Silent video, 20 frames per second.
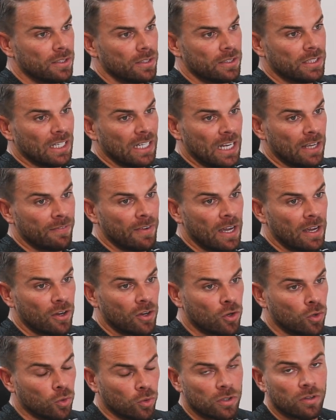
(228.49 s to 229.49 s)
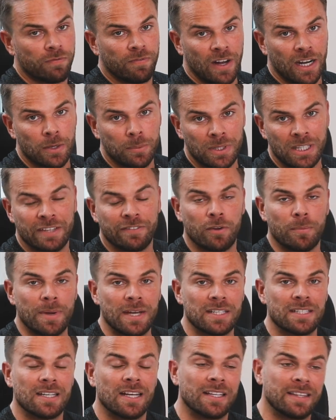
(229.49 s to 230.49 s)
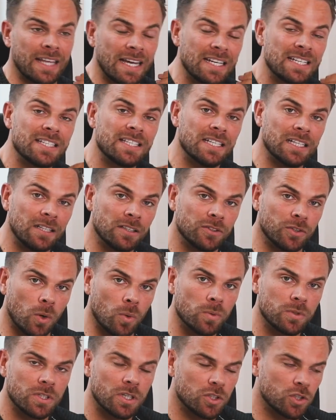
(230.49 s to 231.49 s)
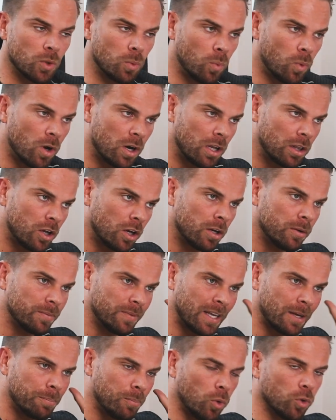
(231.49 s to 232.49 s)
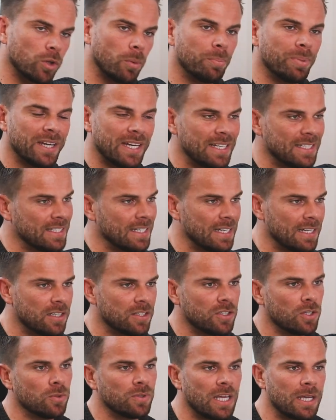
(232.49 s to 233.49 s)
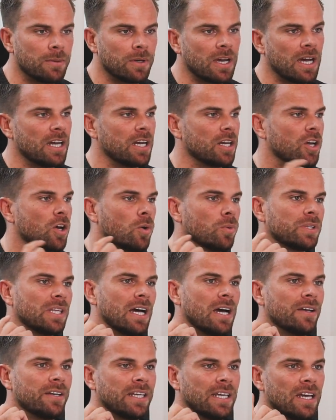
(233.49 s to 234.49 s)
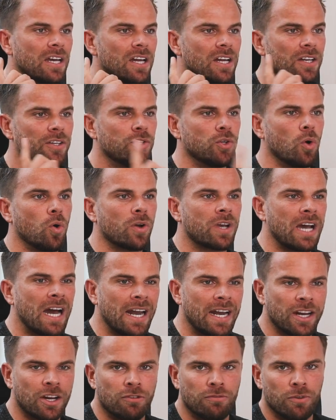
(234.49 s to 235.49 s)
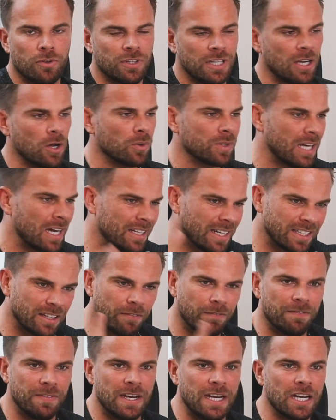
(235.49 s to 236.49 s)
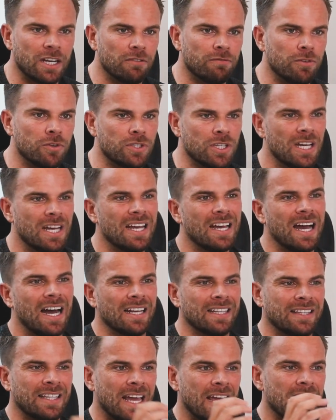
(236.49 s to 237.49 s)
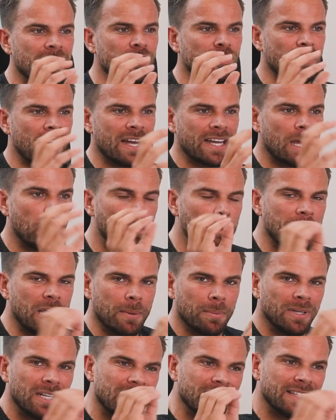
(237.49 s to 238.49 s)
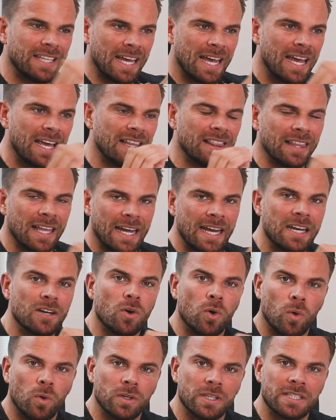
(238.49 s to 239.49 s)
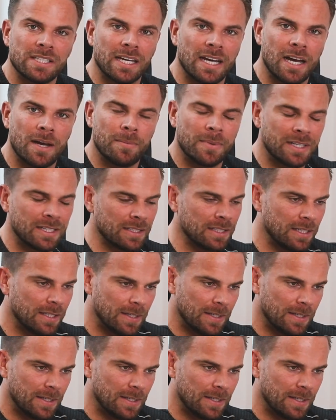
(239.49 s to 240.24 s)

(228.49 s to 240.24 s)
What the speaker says: deliver good, valuable information, they still don't. So what a lot of like other PTs do, they kind of go down the organic route, they go down like the vegan route, and they try and get people in their lane all the time, and